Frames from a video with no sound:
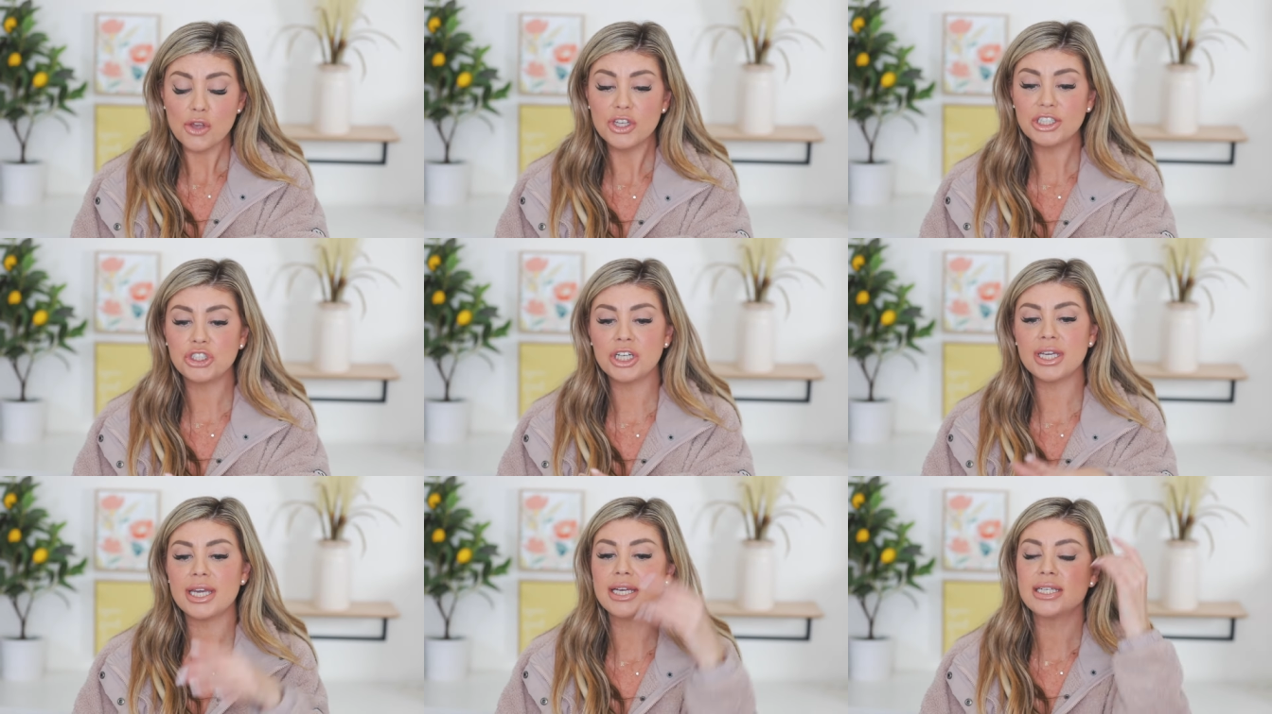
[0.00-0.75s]
The
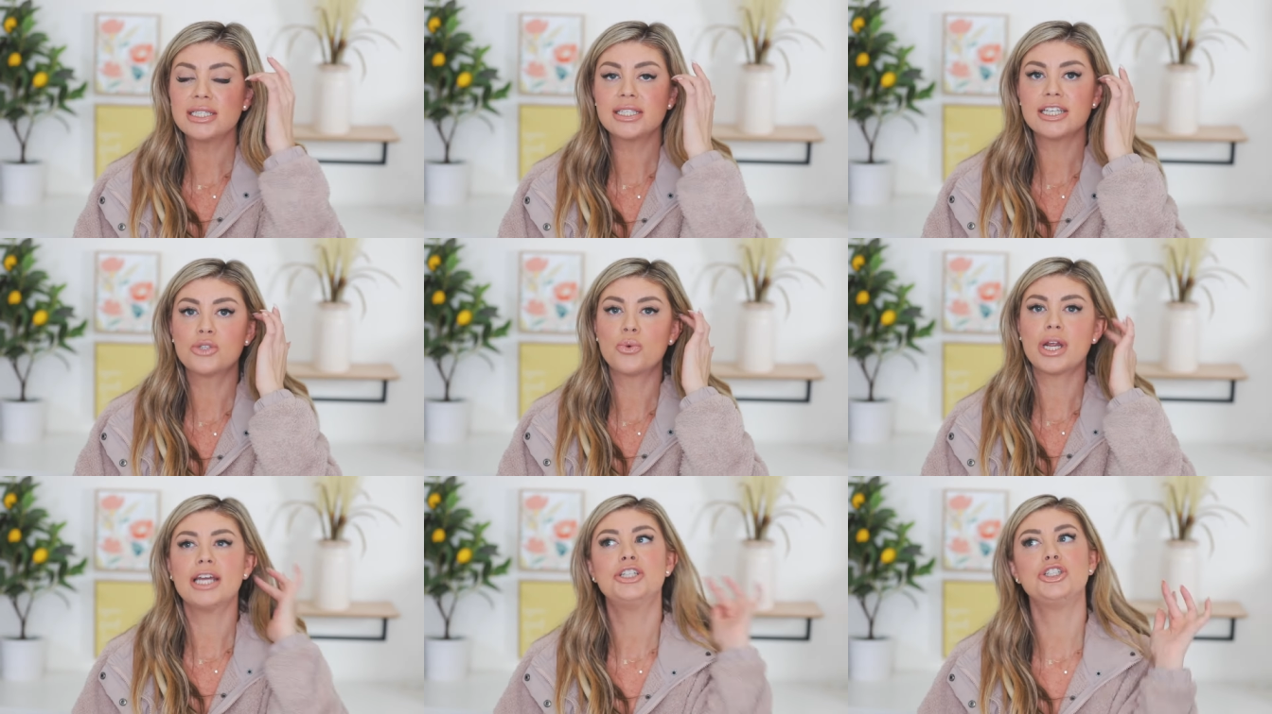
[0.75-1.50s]
trick is, is
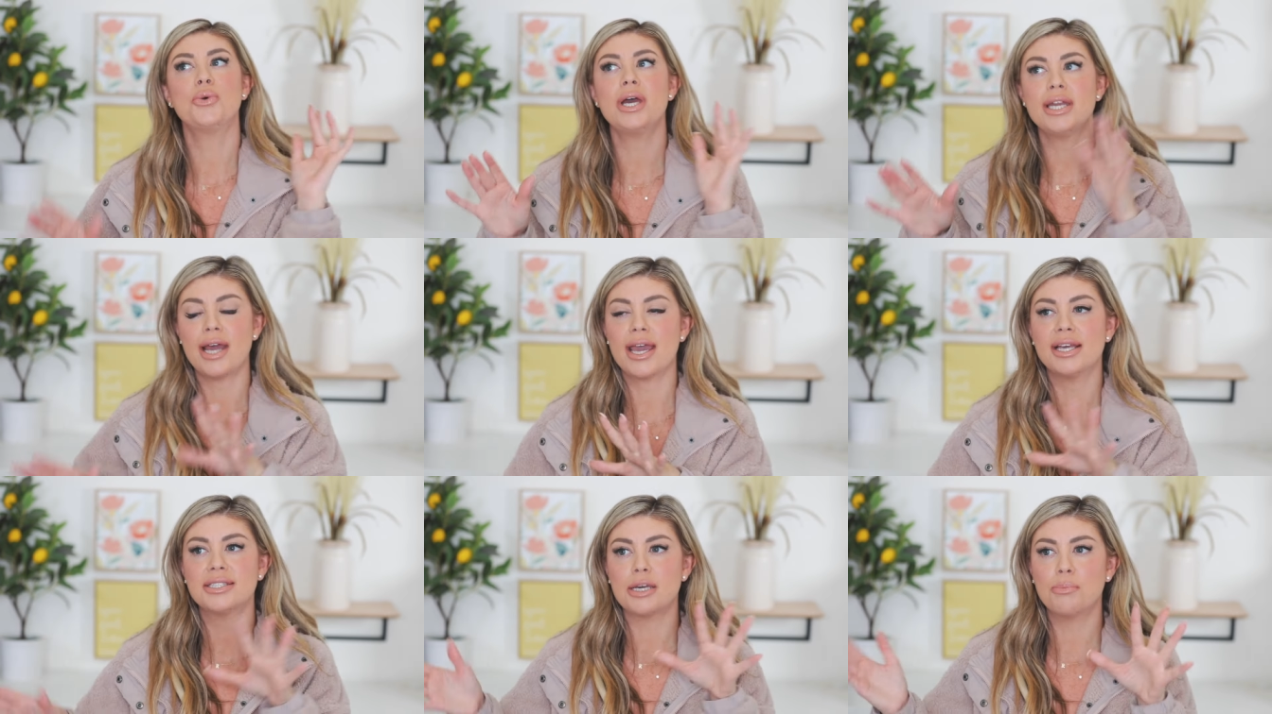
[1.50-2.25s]
what I do at
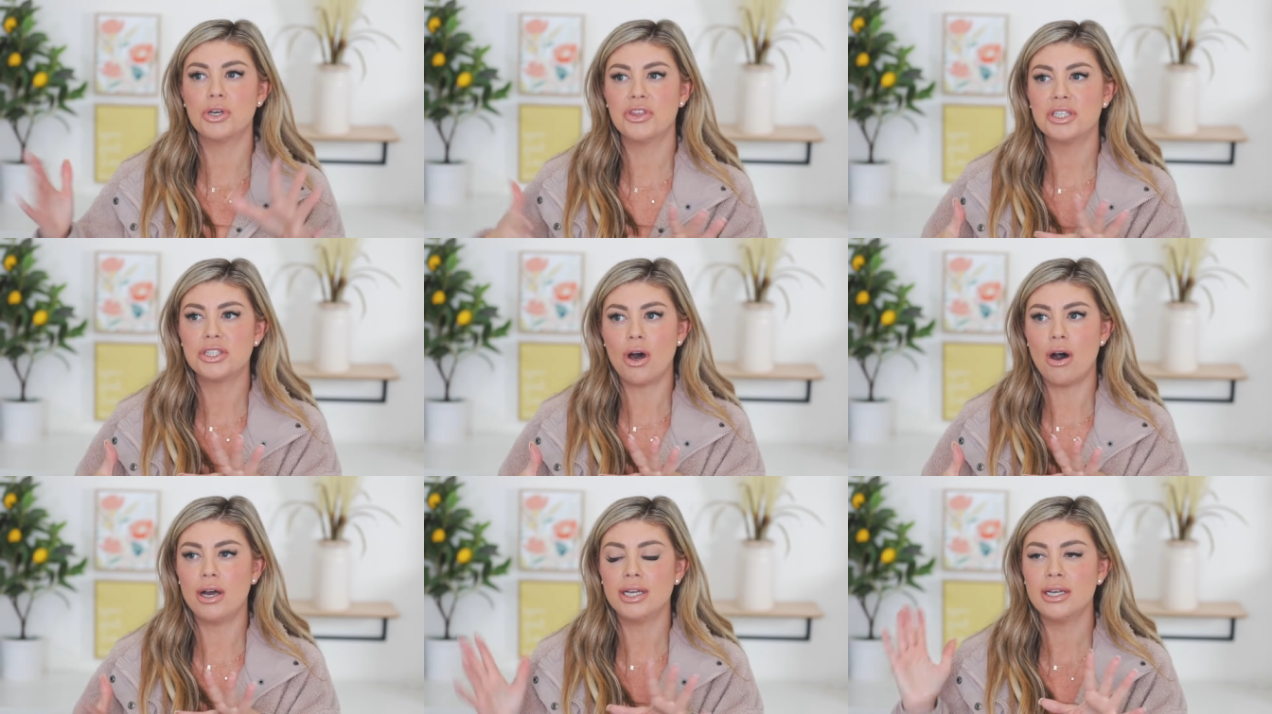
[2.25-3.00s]
night is I put this
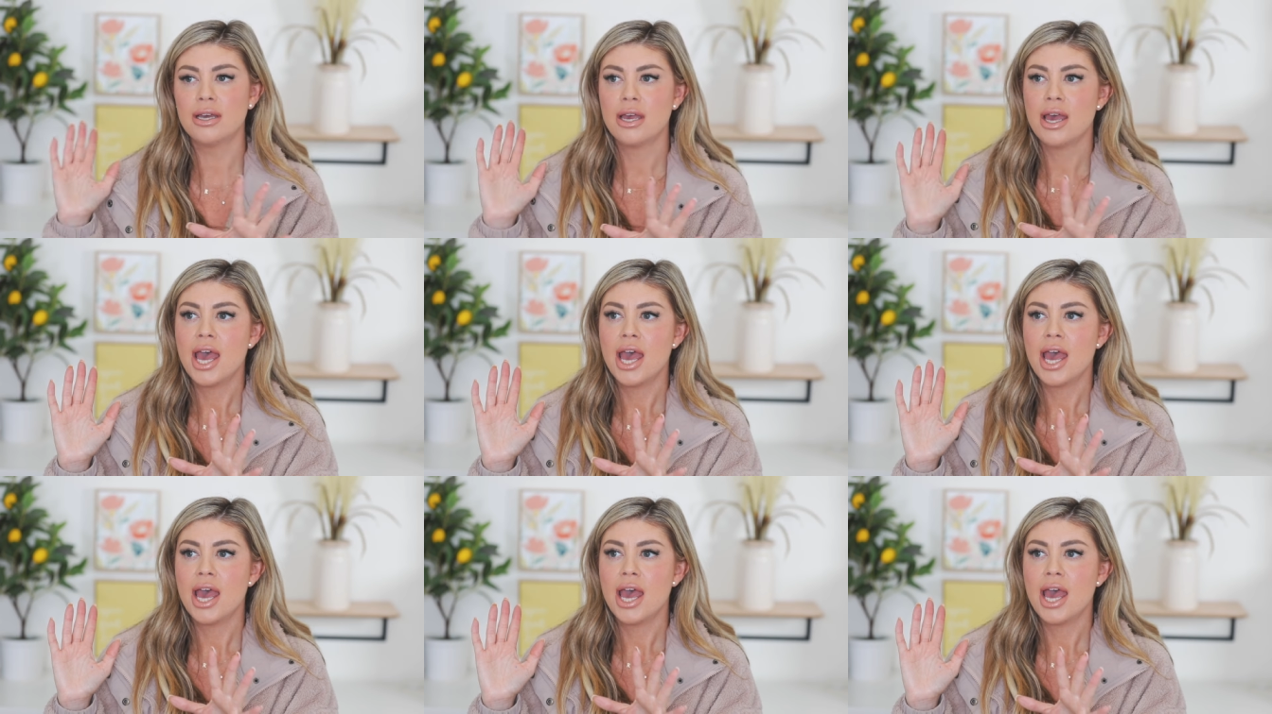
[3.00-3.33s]
on